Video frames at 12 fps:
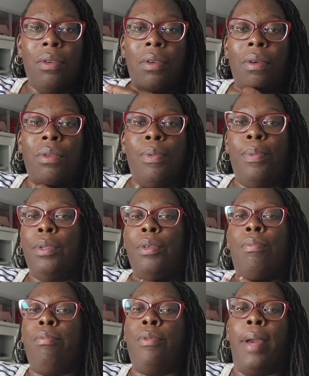You know, you
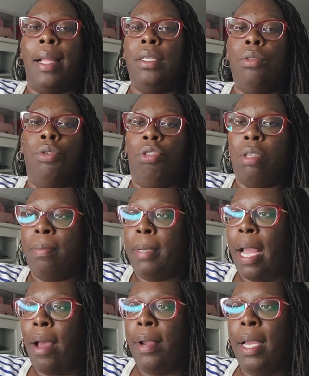you you got you
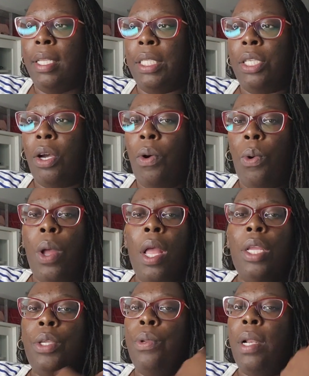drip down head to toe.
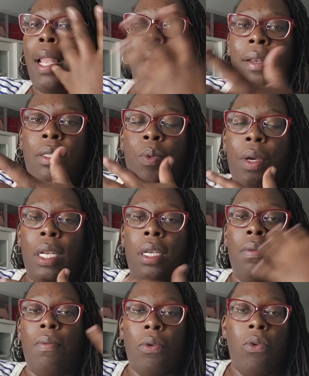You the loudest one
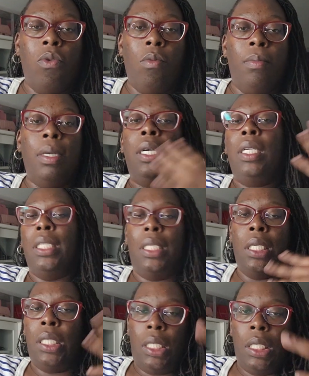in the room.
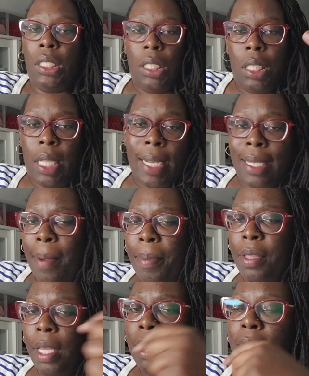Just that
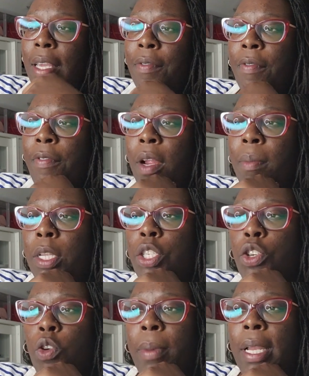type of thing. It's giving very
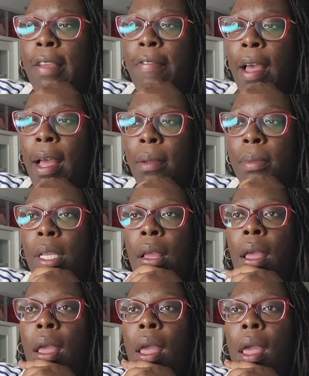much new money vibes.
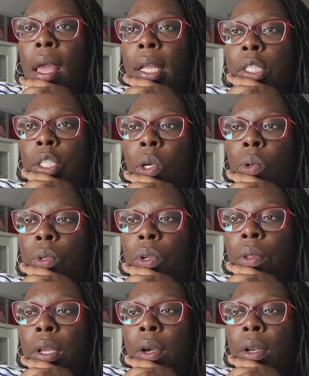And so, you
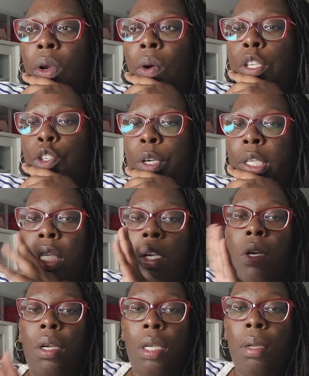know, they're going to go address
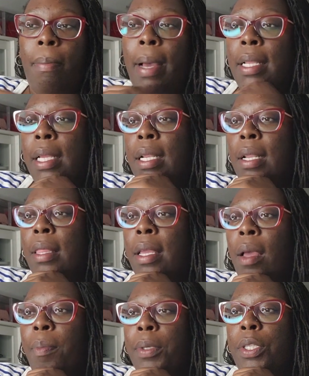her by the end of
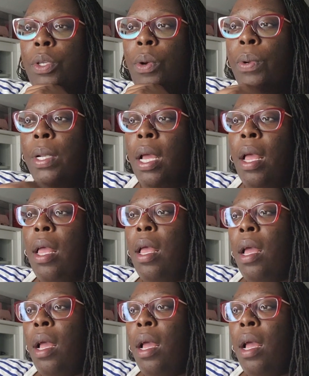the episode.